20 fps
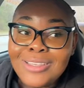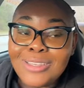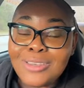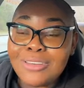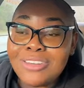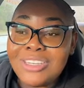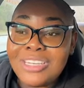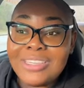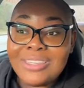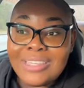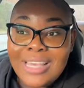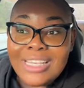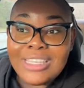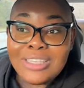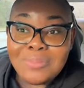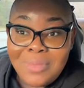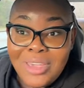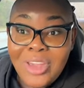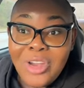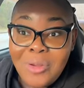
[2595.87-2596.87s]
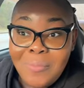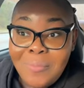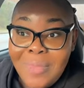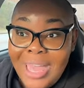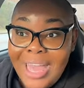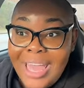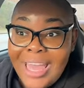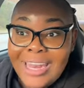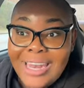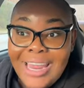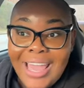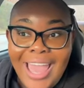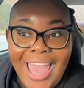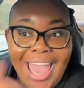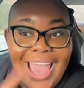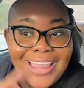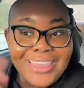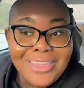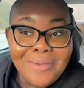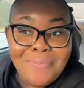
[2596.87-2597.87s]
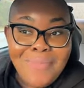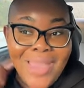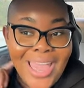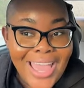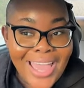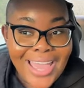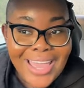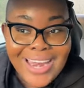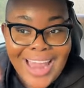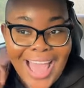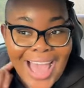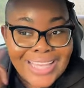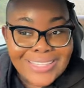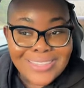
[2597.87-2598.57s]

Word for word: So she sends me her man, and the man